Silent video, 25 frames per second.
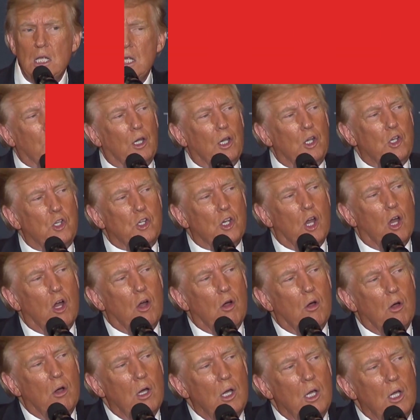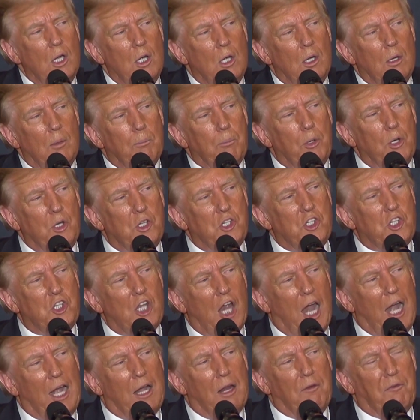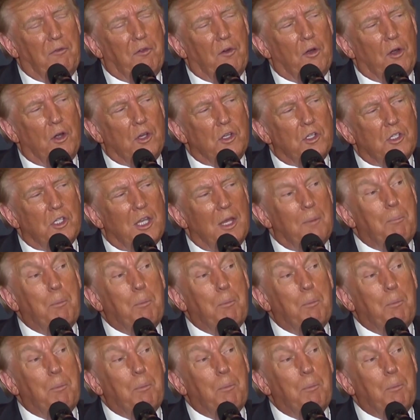Crooked Joe puts China first.